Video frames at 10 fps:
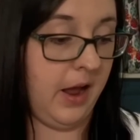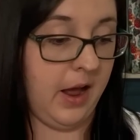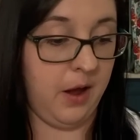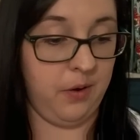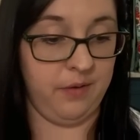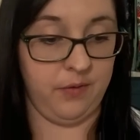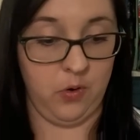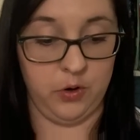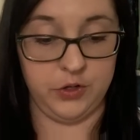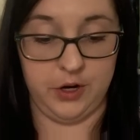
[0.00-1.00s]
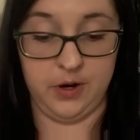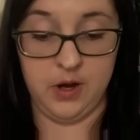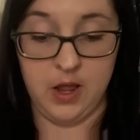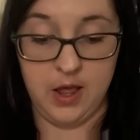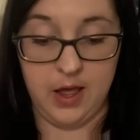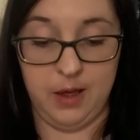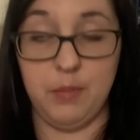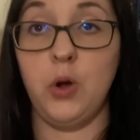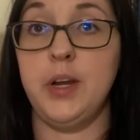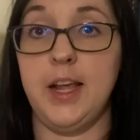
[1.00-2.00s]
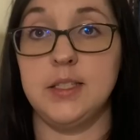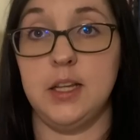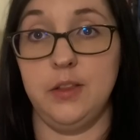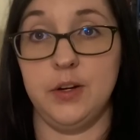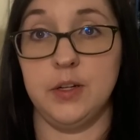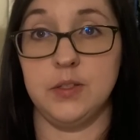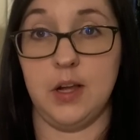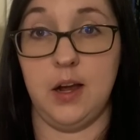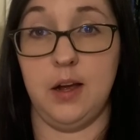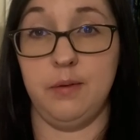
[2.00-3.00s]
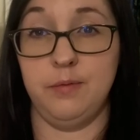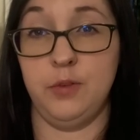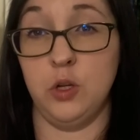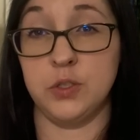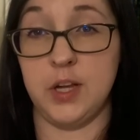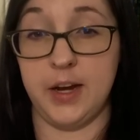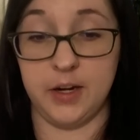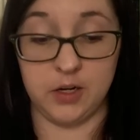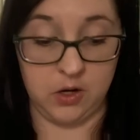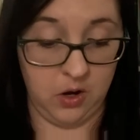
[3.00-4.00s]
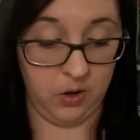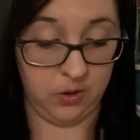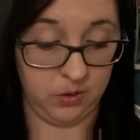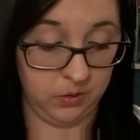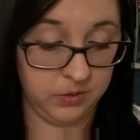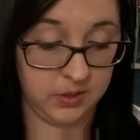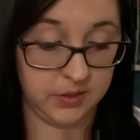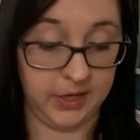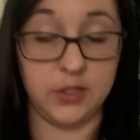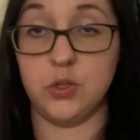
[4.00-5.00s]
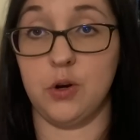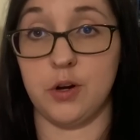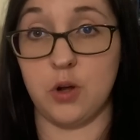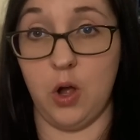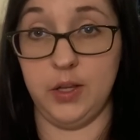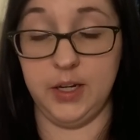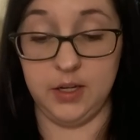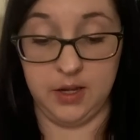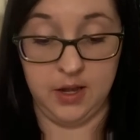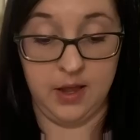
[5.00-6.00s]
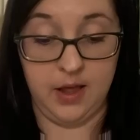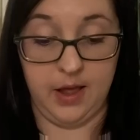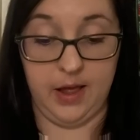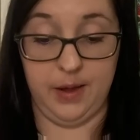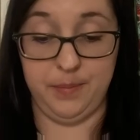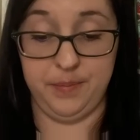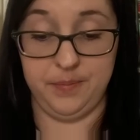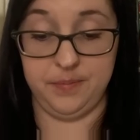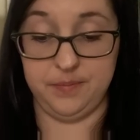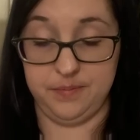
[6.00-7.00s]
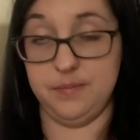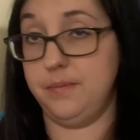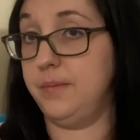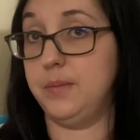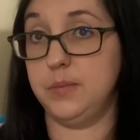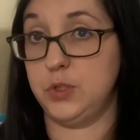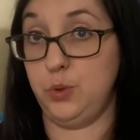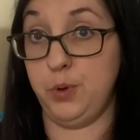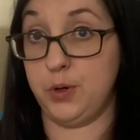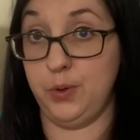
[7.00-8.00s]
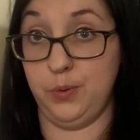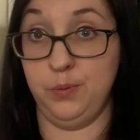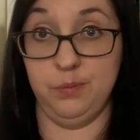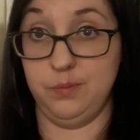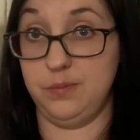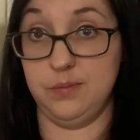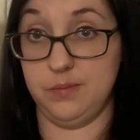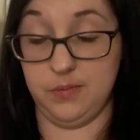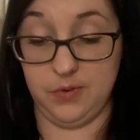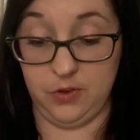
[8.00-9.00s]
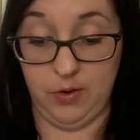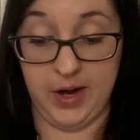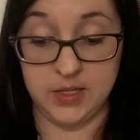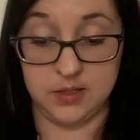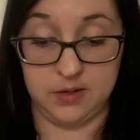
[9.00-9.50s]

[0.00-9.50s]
out of order. Um, on Etsy there's a floss dyer called Night Stalker Calling, um, super cool threads,